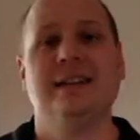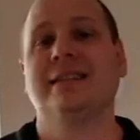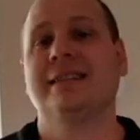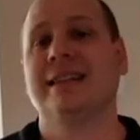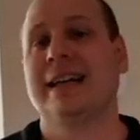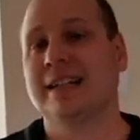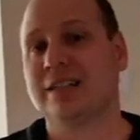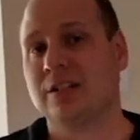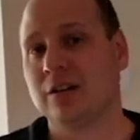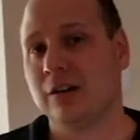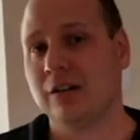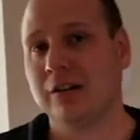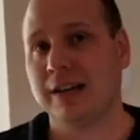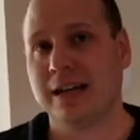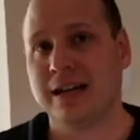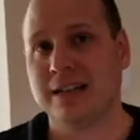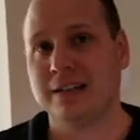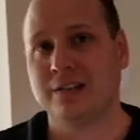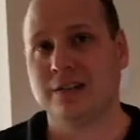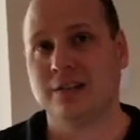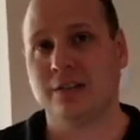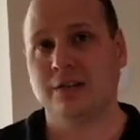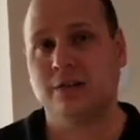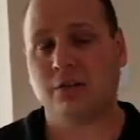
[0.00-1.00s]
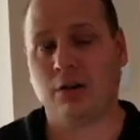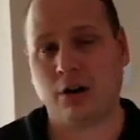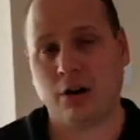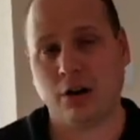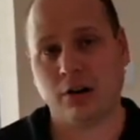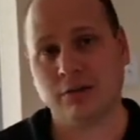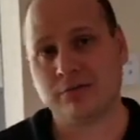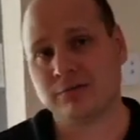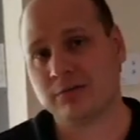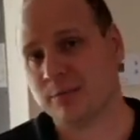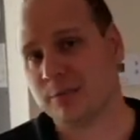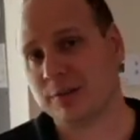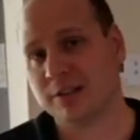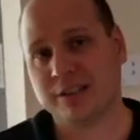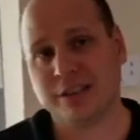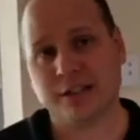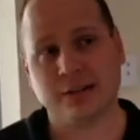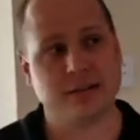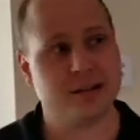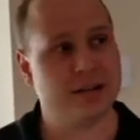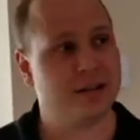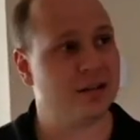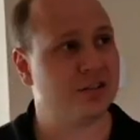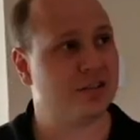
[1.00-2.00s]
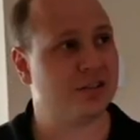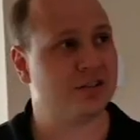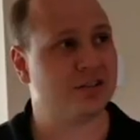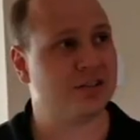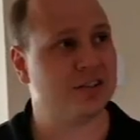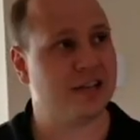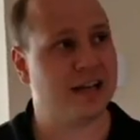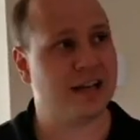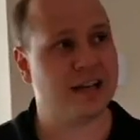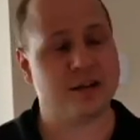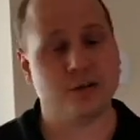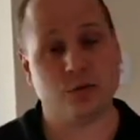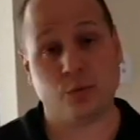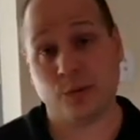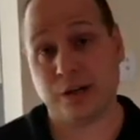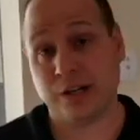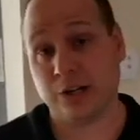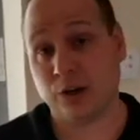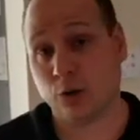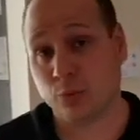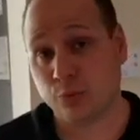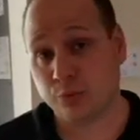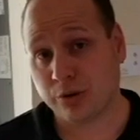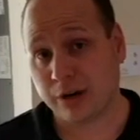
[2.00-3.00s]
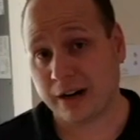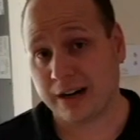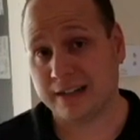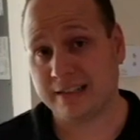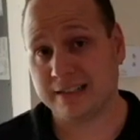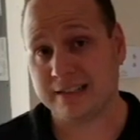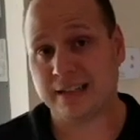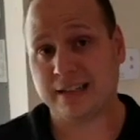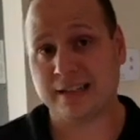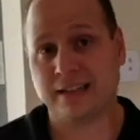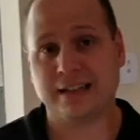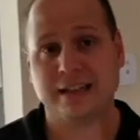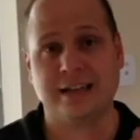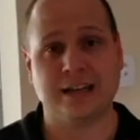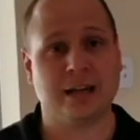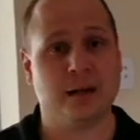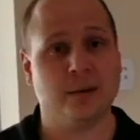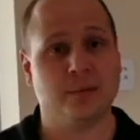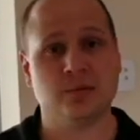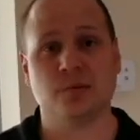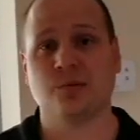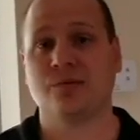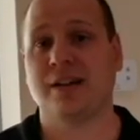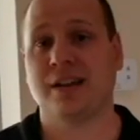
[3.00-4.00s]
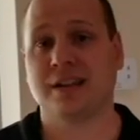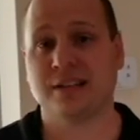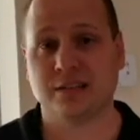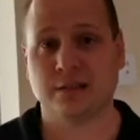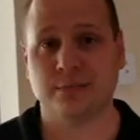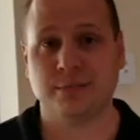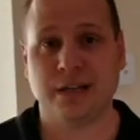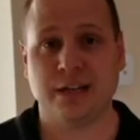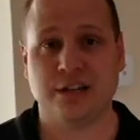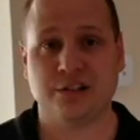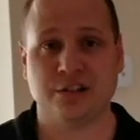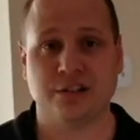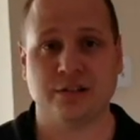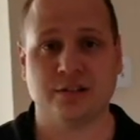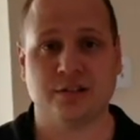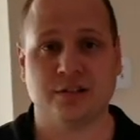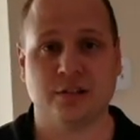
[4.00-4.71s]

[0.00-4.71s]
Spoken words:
That's all answered. All of our materials are set. We know pricing. It helps with estimation.